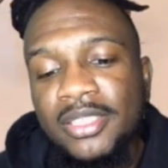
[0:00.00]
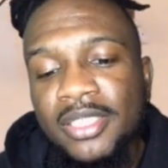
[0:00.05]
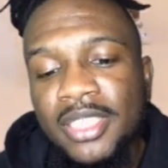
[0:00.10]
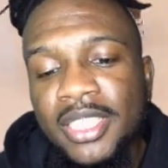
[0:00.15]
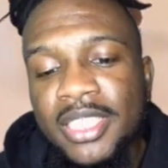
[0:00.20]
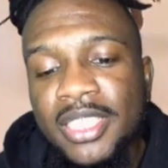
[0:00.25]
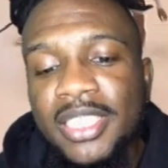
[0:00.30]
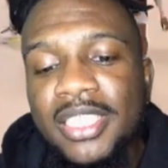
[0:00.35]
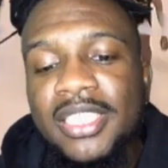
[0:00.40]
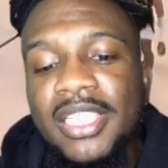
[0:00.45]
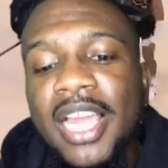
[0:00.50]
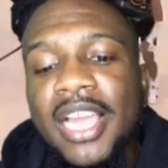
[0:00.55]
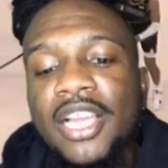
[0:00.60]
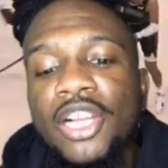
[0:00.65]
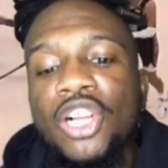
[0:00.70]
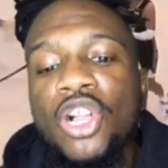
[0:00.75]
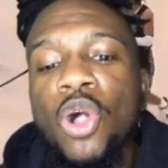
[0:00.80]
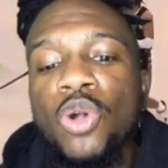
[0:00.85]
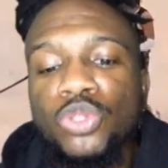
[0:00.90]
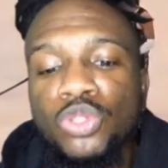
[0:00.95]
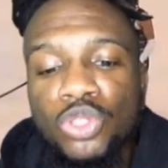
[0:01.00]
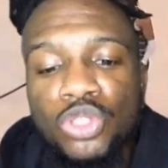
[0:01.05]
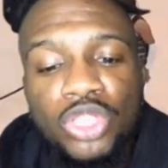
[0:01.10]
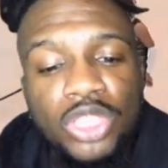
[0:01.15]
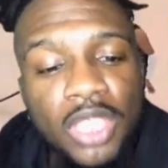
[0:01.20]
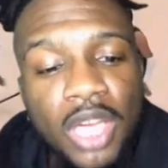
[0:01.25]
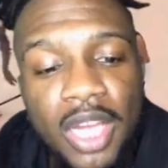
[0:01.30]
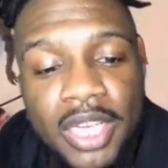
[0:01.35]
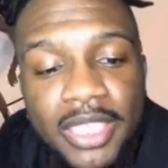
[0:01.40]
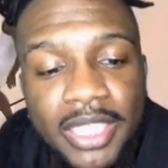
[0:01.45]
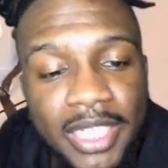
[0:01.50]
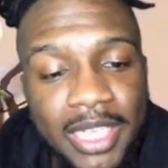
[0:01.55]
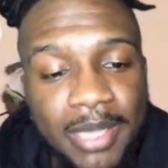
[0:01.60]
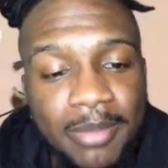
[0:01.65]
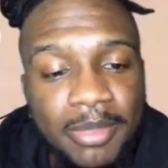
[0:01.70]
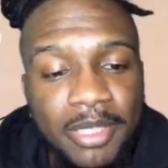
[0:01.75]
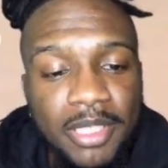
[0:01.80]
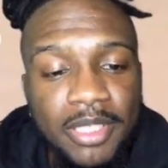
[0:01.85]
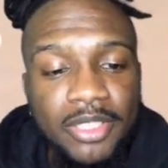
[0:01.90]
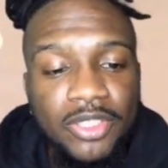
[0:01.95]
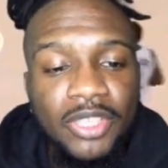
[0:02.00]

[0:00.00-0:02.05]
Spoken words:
This is like a culture shock damn near.